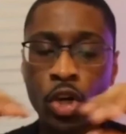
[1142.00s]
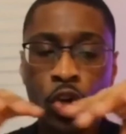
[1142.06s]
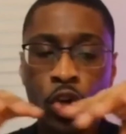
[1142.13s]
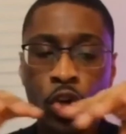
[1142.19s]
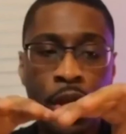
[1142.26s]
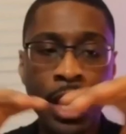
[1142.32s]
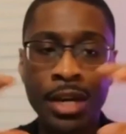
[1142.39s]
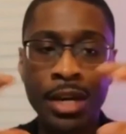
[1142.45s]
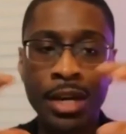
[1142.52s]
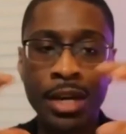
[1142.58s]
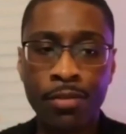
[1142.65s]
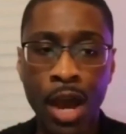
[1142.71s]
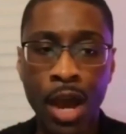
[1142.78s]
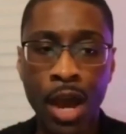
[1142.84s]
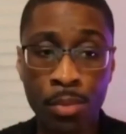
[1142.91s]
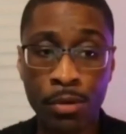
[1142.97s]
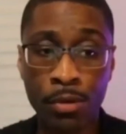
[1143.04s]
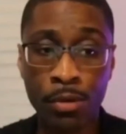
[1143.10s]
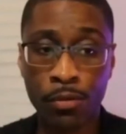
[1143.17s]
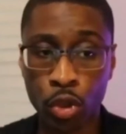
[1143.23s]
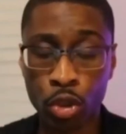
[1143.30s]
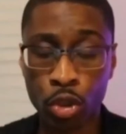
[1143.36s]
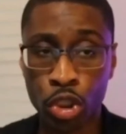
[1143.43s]
Create an environment
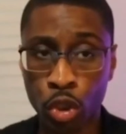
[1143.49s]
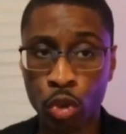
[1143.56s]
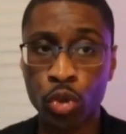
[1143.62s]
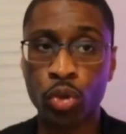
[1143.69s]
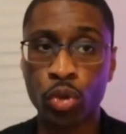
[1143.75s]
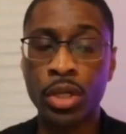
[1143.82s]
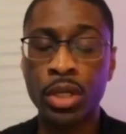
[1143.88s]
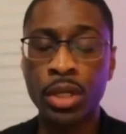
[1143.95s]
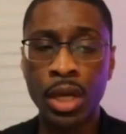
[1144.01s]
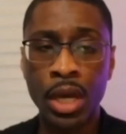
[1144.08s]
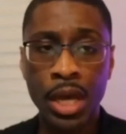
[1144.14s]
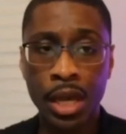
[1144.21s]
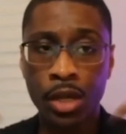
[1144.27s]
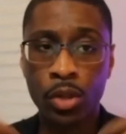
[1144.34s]
for your children,